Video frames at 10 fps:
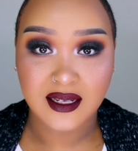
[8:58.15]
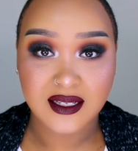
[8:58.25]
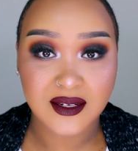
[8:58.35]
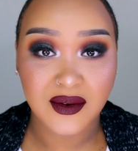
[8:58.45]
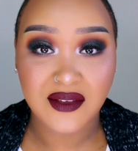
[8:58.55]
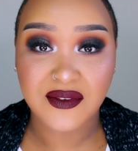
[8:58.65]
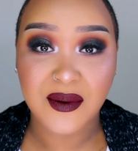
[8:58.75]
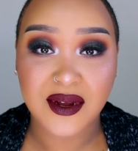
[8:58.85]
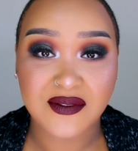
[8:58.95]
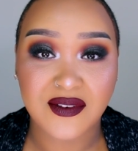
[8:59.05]
So if
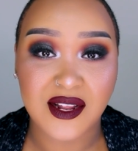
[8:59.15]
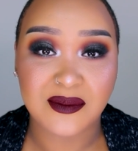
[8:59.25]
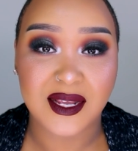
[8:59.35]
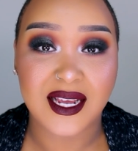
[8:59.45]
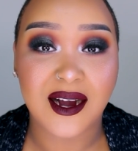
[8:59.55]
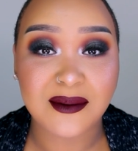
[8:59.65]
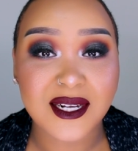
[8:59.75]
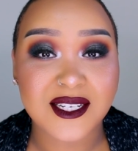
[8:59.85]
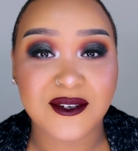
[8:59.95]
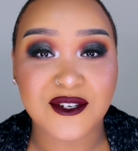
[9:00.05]
you want to follow me on
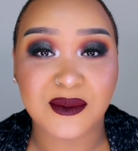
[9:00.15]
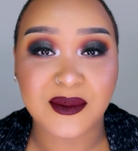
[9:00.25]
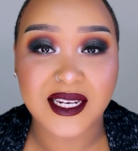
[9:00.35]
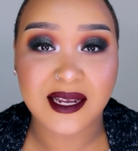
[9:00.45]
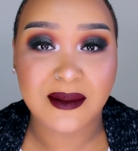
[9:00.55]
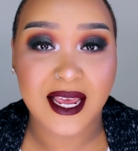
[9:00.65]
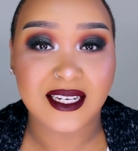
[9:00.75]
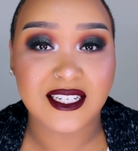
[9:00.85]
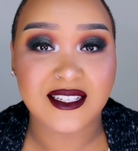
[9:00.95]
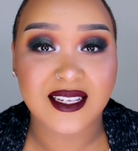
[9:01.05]
my social media
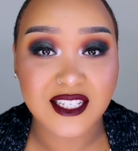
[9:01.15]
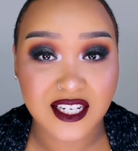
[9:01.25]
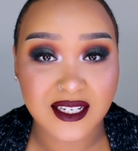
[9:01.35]
pages, then